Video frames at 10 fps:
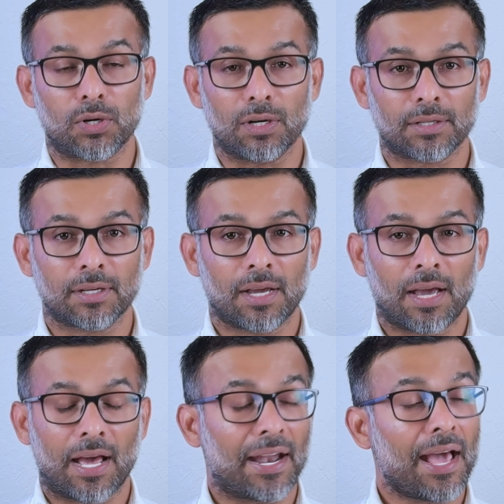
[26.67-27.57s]
world,
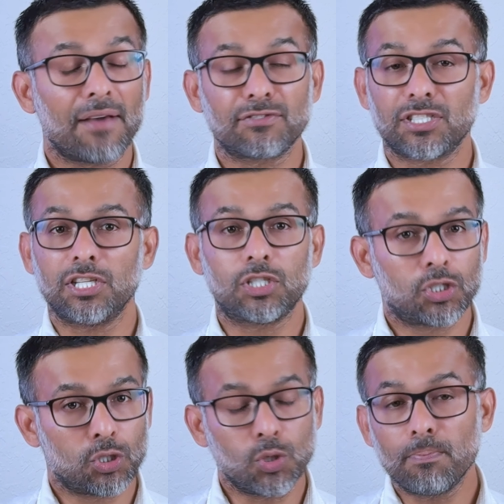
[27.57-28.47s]
and I have seen
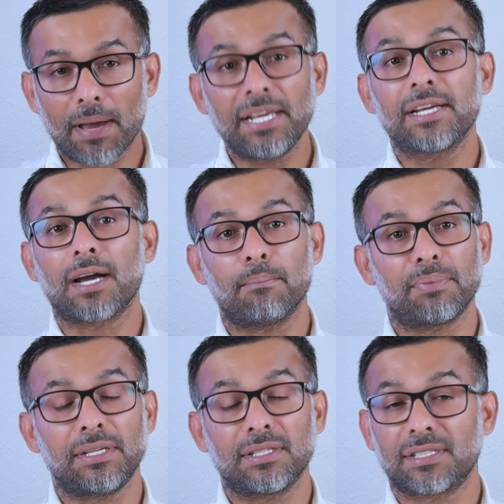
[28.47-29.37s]
too many
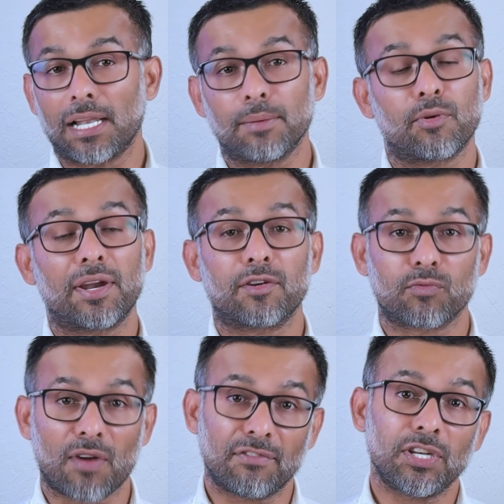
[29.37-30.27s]
companies celebrate
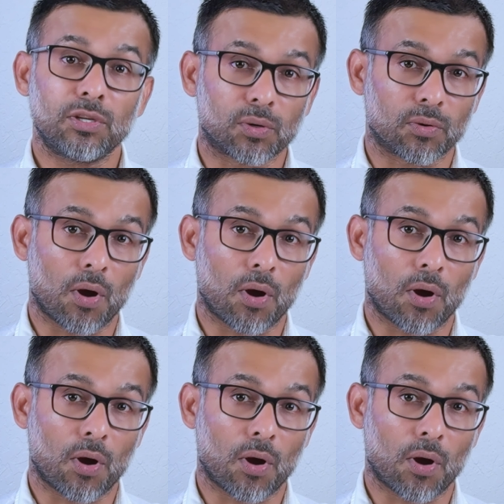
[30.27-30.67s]
revenue